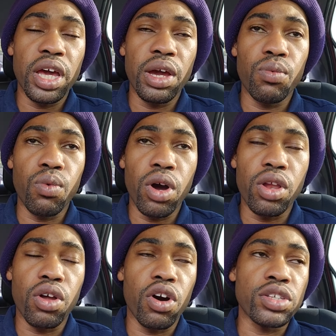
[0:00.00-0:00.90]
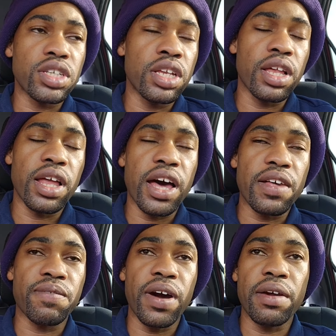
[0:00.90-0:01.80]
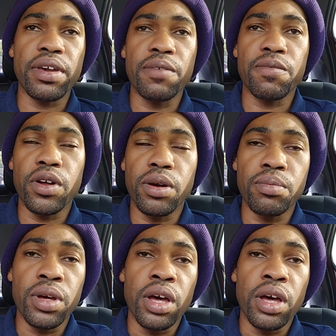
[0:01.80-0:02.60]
and 1 loss in the last 5 games for them.